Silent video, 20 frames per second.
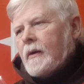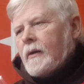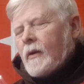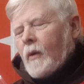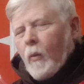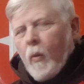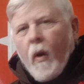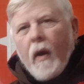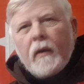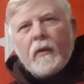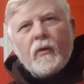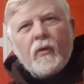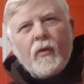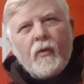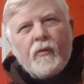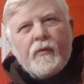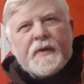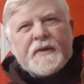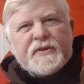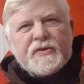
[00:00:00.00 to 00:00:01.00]
the one
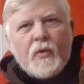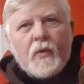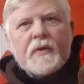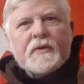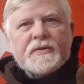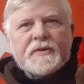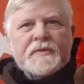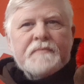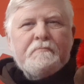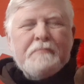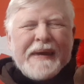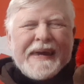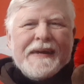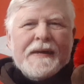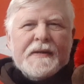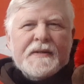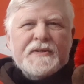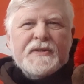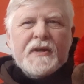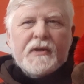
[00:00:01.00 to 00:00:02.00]
who restores
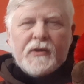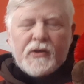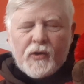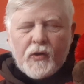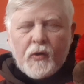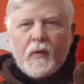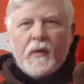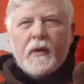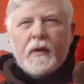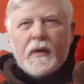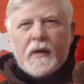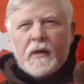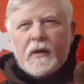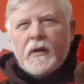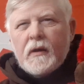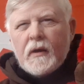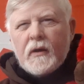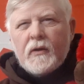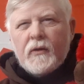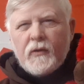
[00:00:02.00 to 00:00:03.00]
peace and unity
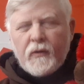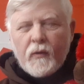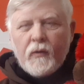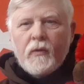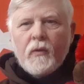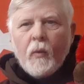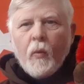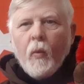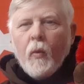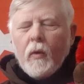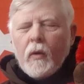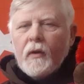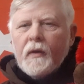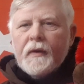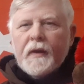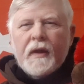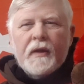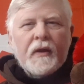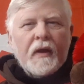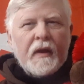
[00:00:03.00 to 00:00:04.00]
to the
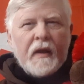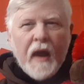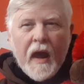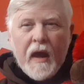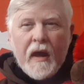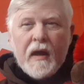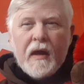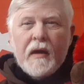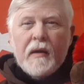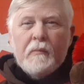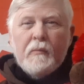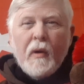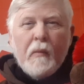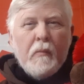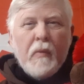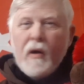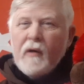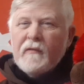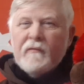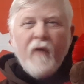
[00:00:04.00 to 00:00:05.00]
world in the name
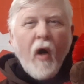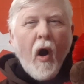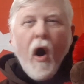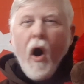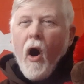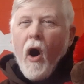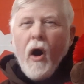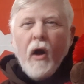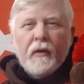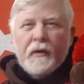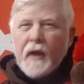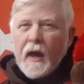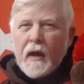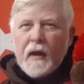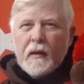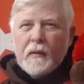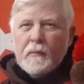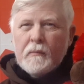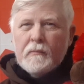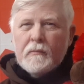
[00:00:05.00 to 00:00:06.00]
above all
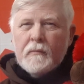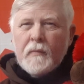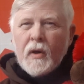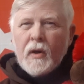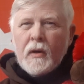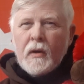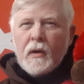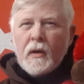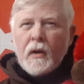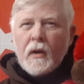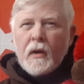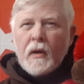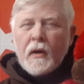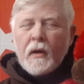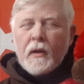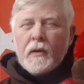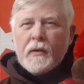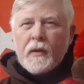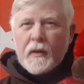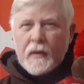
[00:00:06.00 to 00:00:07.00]
name,
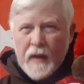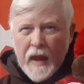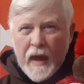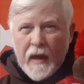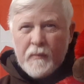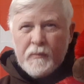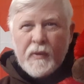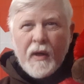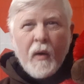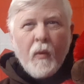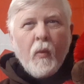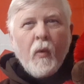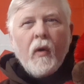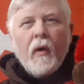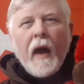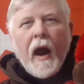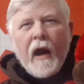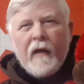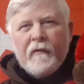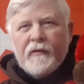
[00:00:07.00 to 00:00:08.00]
the name that will
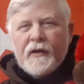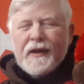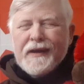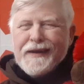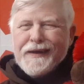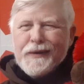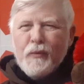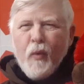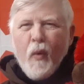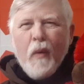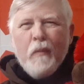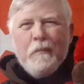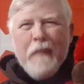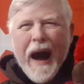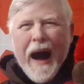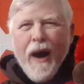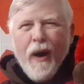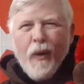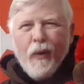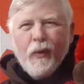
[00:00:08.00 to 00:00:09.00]
every knee will
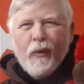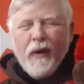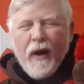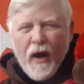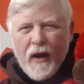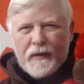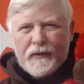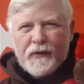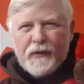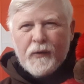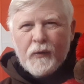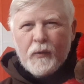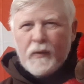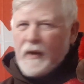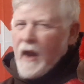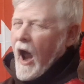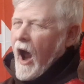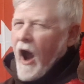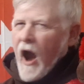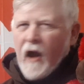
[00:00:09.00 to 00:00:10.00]
bow unto
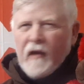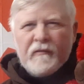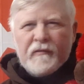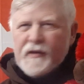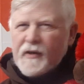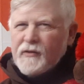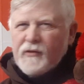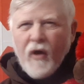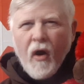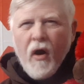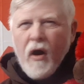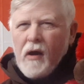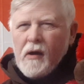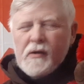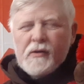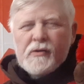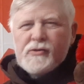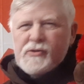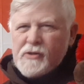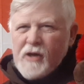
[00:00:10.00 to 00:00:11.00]
and every
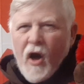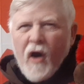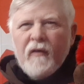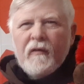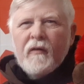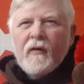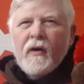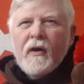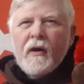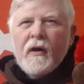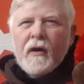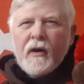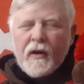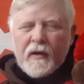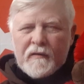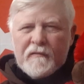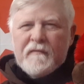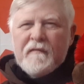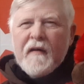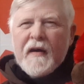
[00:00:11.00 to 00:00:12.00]
tongue shall
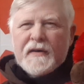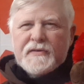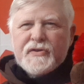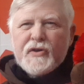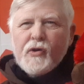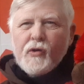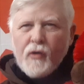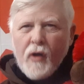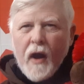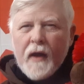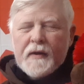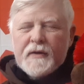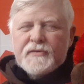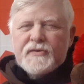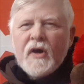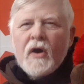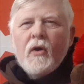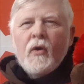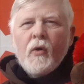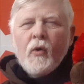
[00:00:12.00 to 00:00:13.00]
confess Christ,
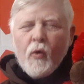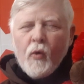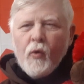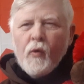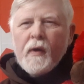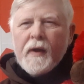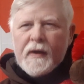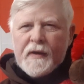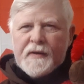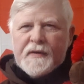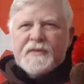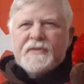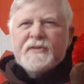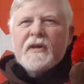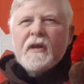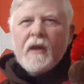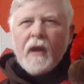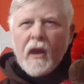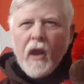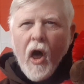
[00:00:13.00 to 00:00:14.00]
who is
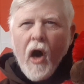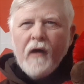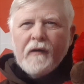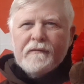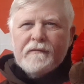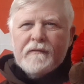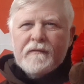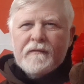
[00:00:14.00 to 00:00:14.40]
love.